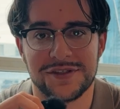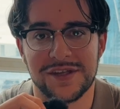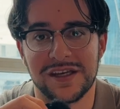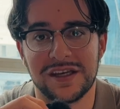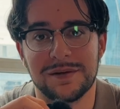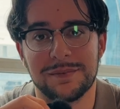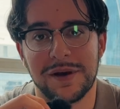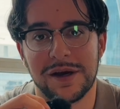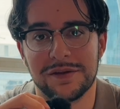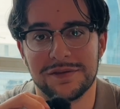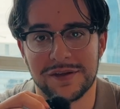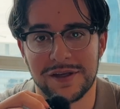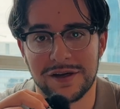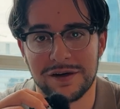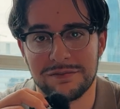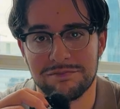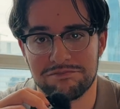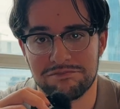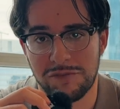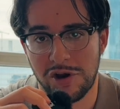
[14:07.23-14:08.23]
think about
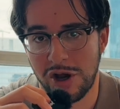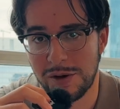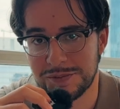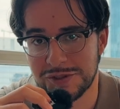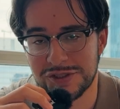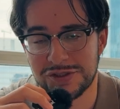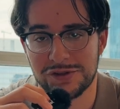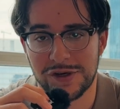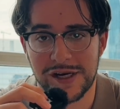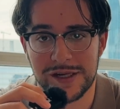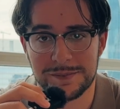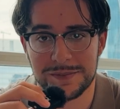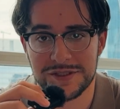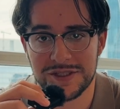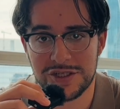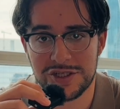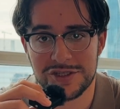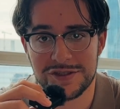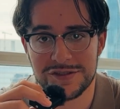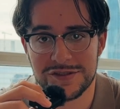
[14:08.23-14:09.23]
their option trading
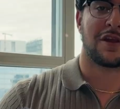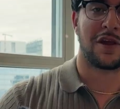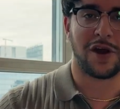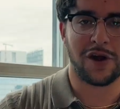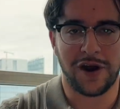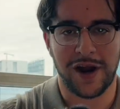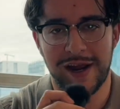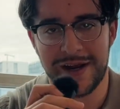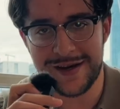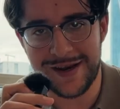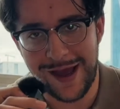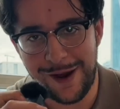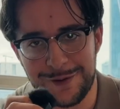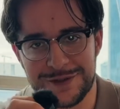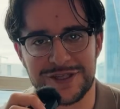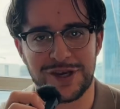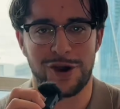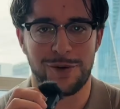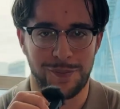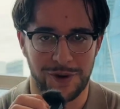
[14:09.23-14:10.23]
positions. All right, now
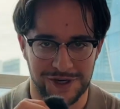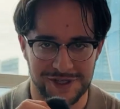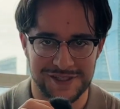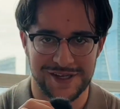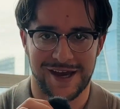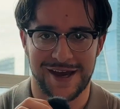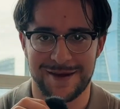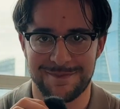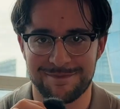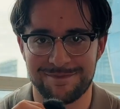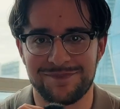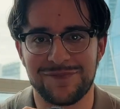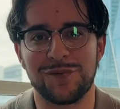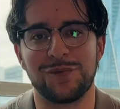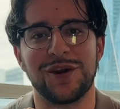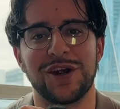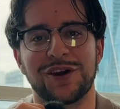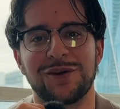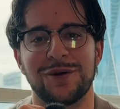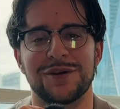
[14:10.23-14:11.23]
it's homework time.
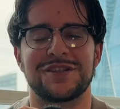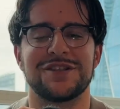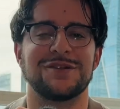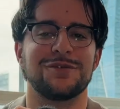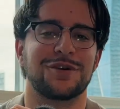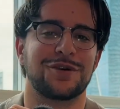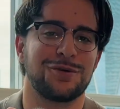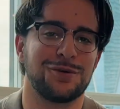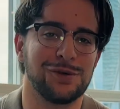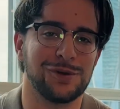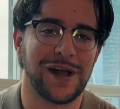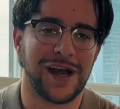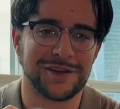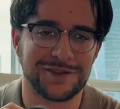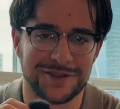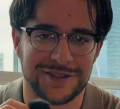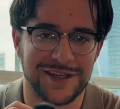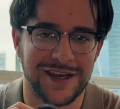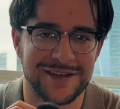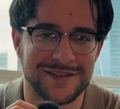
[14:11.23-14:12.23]
We are going to do a cool
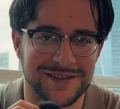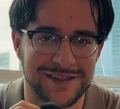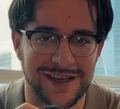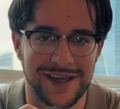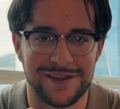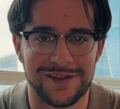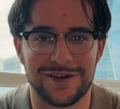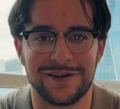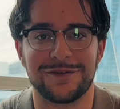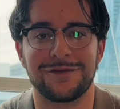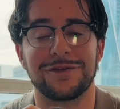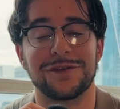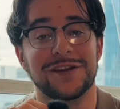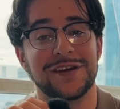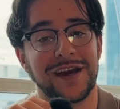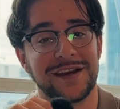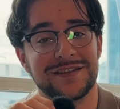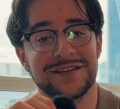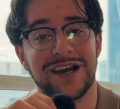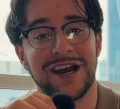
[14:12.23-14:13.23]
exercise together for the
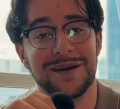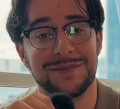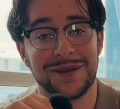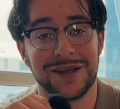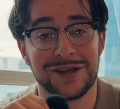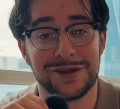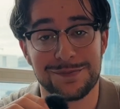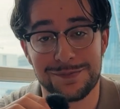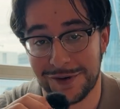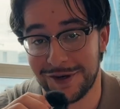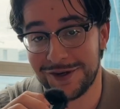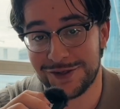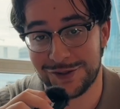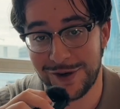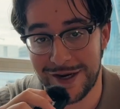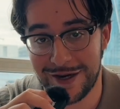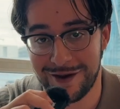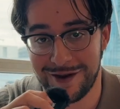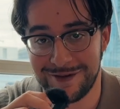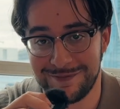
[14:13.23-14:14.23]
next time that you put a
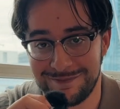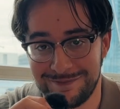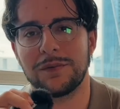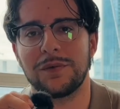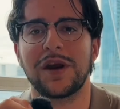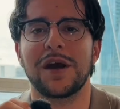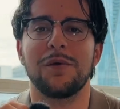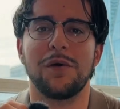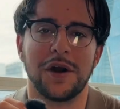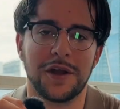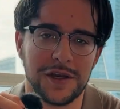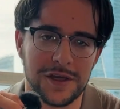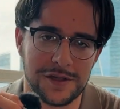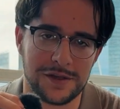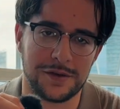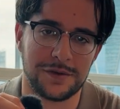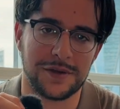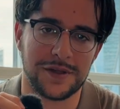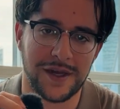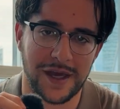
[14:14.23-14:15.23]
trade on. What I want you to
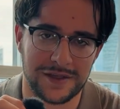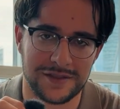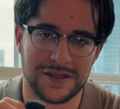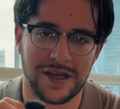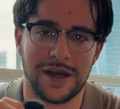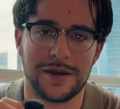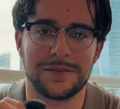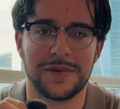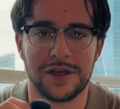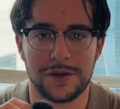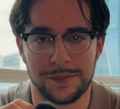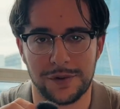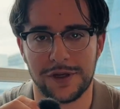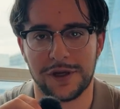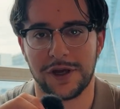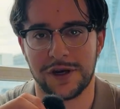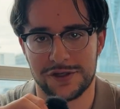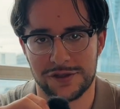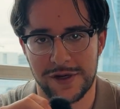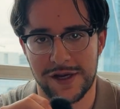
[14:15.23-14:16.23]
do the next time that you're putting
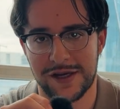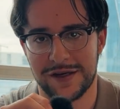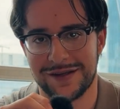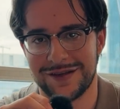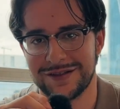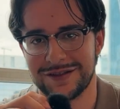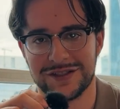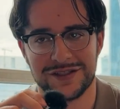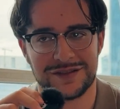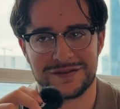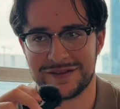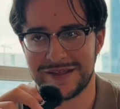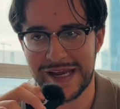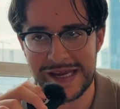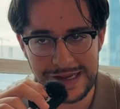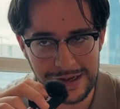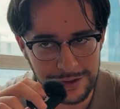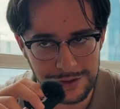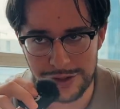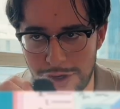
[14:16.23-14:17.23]
on a trade is just take out a